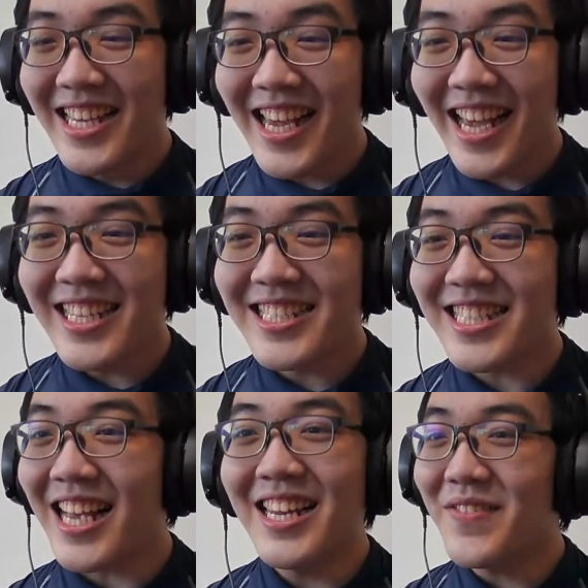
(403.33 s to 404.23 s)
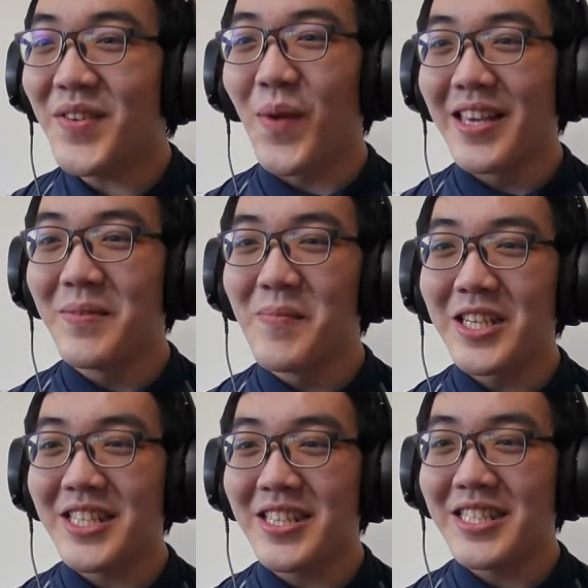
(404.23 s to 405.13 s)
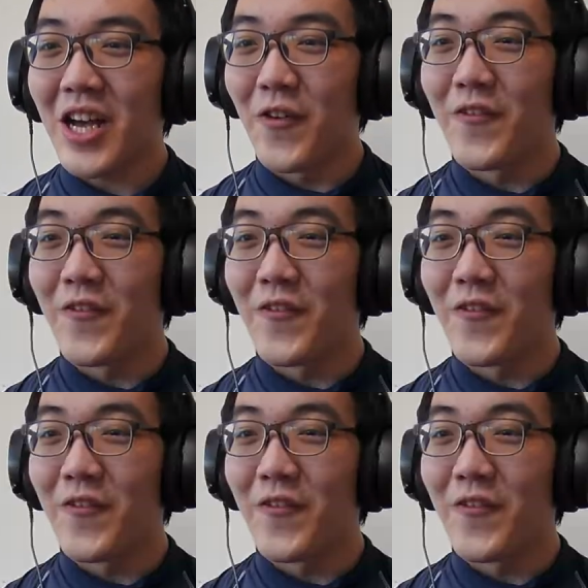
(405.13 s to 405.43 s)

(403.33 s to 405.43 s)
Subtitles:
Yes, I love it when you mention this kind